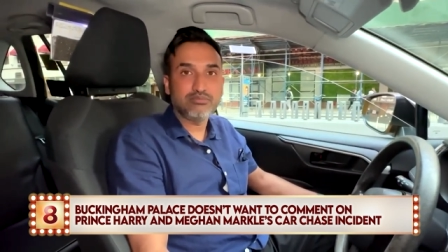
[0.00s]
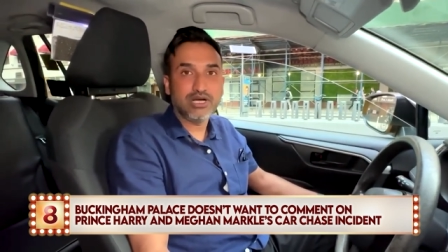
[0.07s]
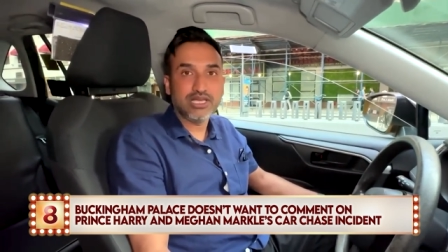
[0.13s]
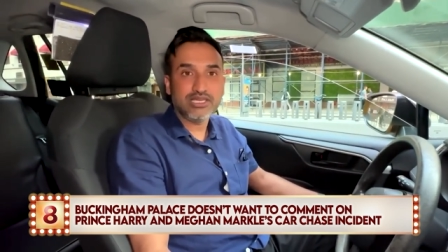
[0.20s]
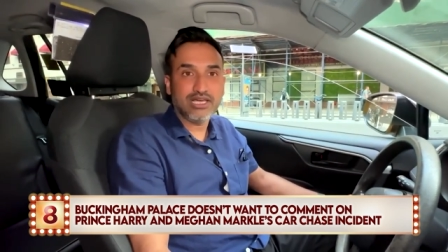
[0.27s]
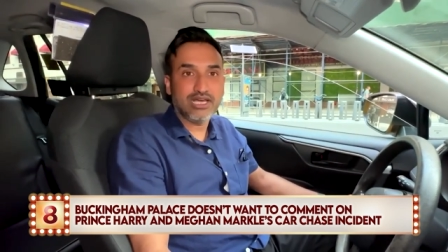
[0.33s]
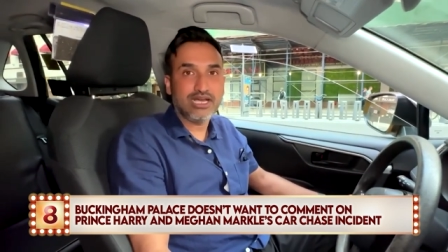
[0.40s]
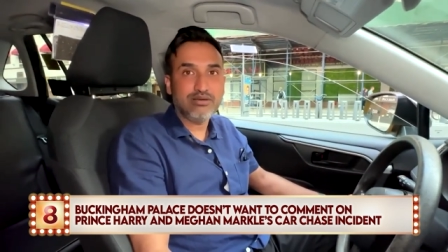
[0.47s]
my
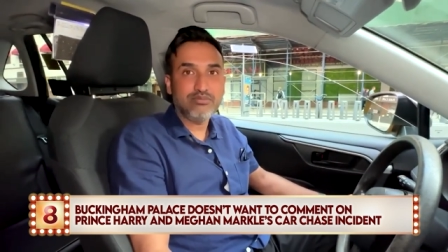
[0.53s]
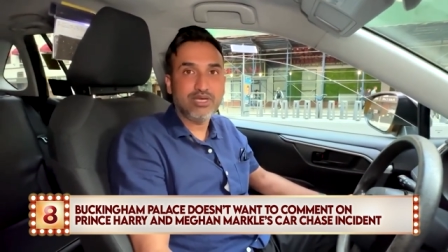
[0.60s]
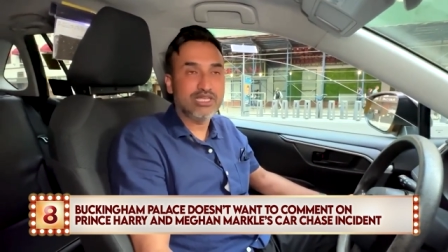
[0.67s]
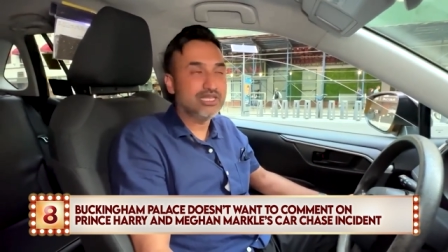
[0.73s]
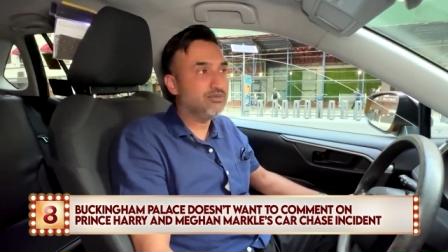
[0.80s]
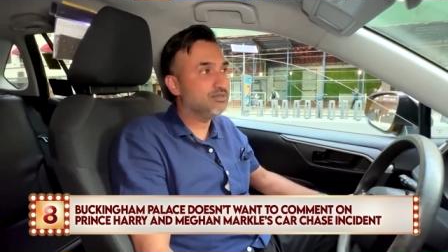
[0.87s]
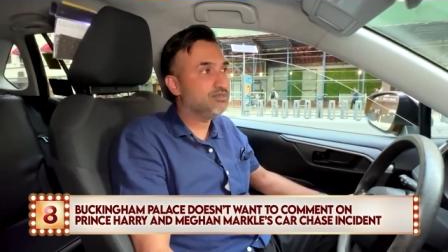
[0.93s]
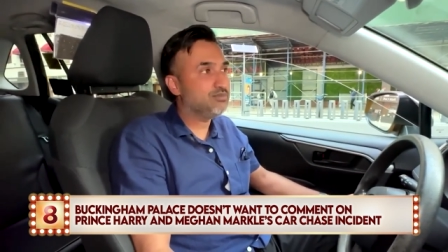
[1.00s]
cab. And
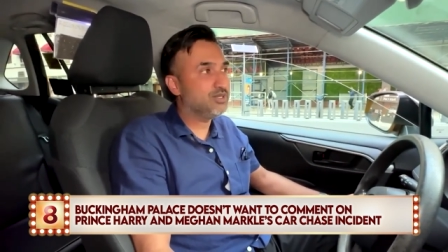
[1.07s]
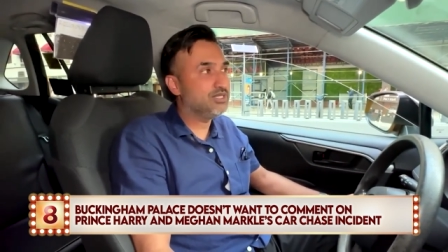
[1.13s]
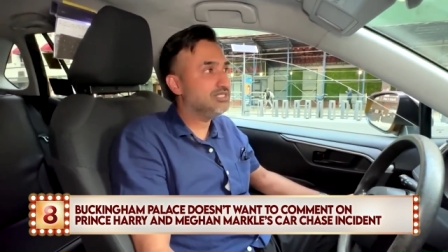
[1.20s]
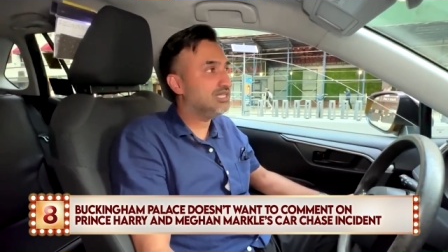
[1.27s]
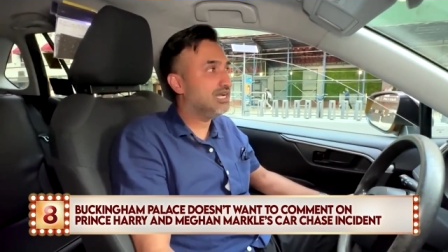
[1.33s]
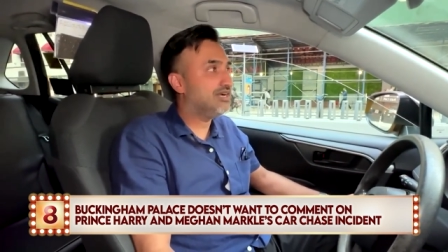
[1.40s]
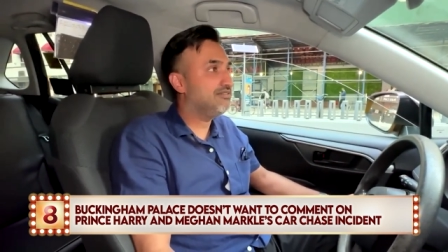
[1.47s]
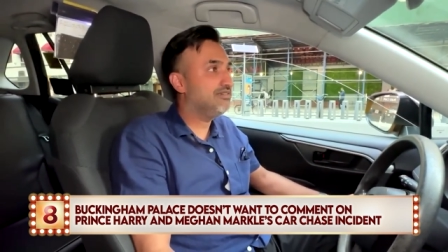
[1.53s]
it was Prince
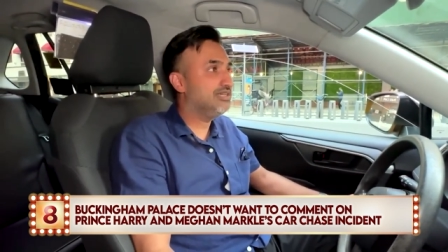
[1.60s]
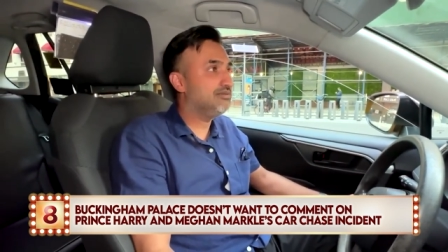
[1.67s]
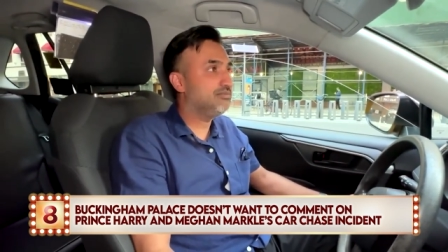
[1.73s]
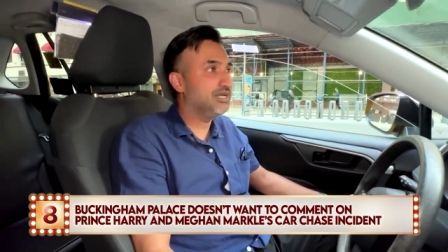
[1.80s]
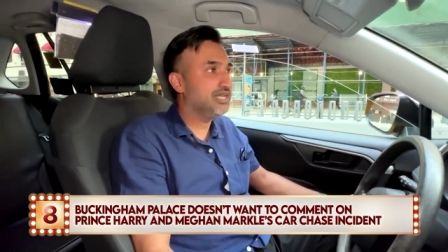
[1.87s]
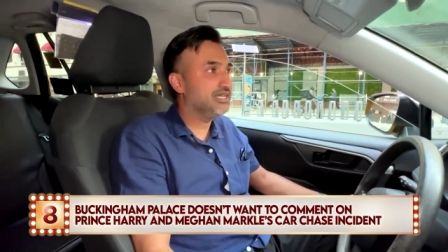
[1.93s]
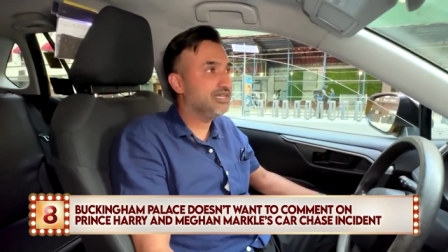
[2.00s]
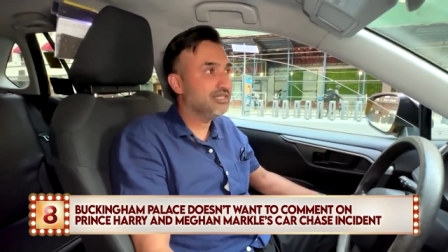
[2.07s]
Harry and
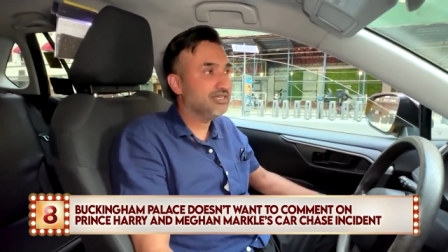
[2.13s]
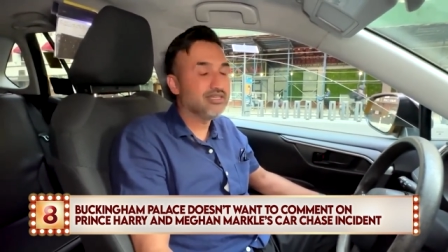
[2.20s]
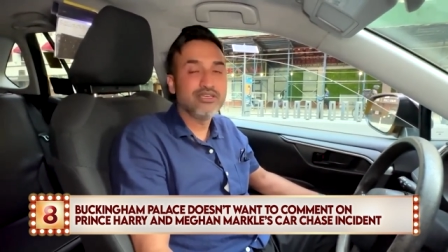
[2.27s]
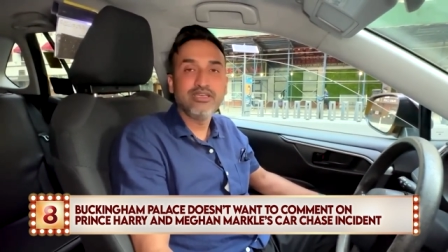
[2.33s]
Meghan.